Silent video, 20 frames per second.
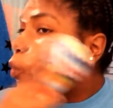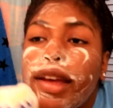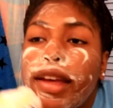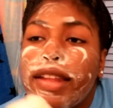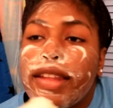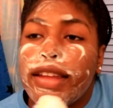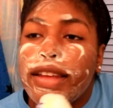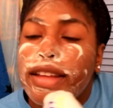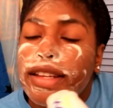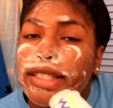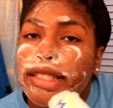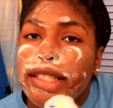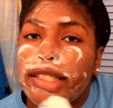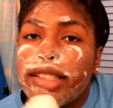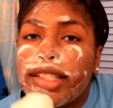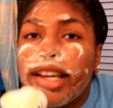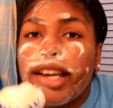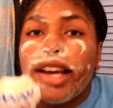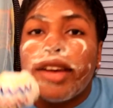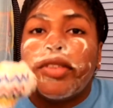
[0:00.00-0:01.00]
And then
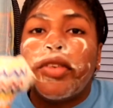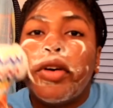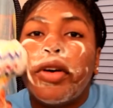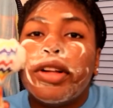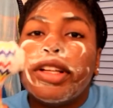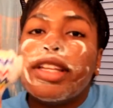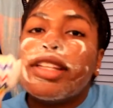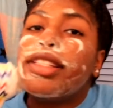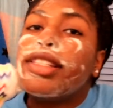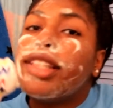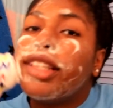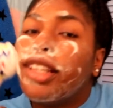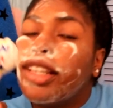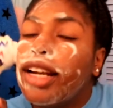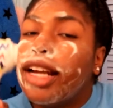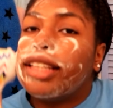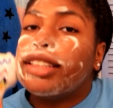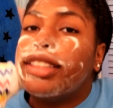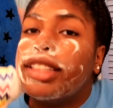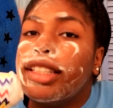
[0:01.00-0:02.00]
since I have oily
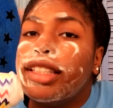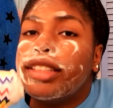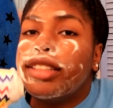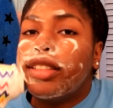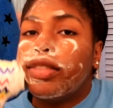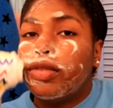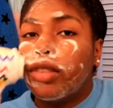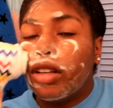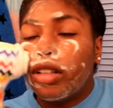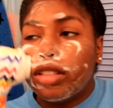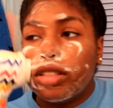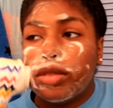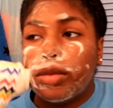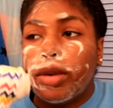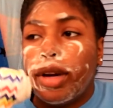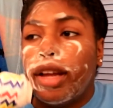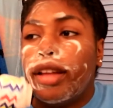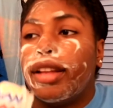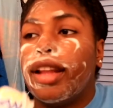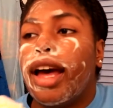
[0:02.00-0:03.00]
skin, I tend to focus
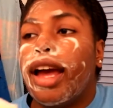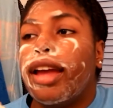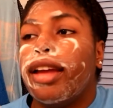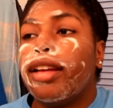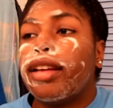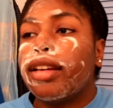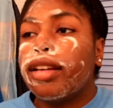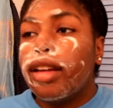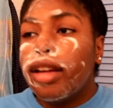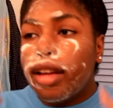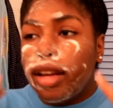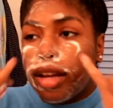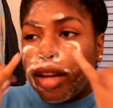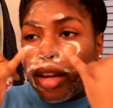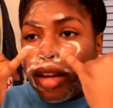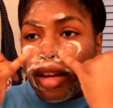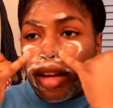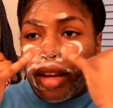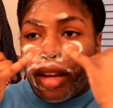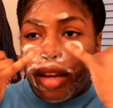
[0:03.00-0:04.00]
around like
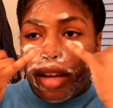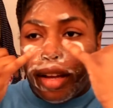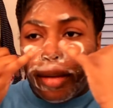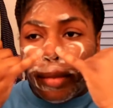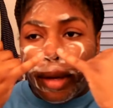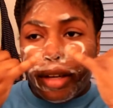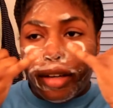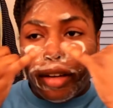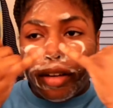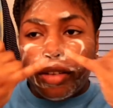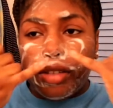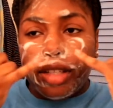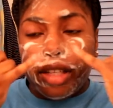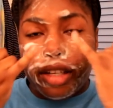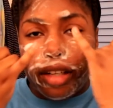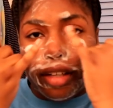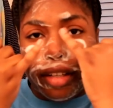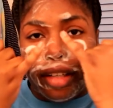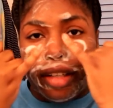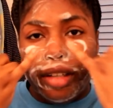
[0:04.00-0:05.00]
in my nose
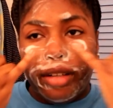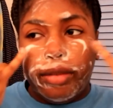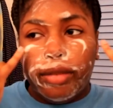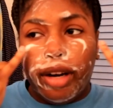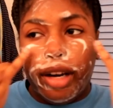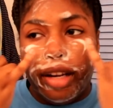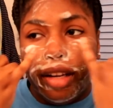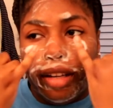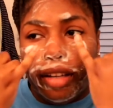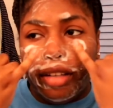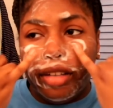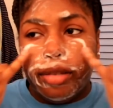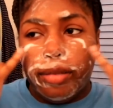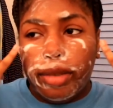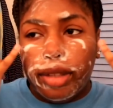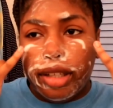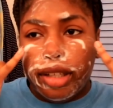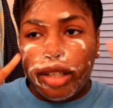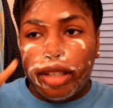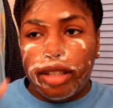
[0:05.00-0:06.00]
area and right here,
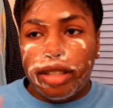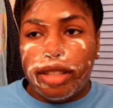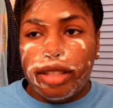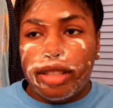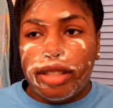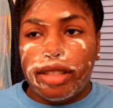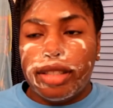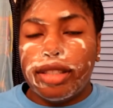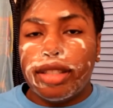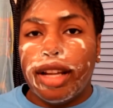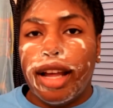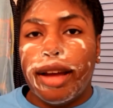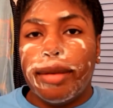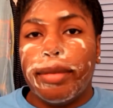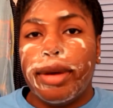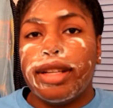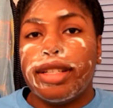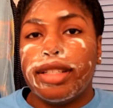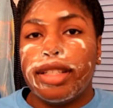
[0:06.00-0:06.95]
because like my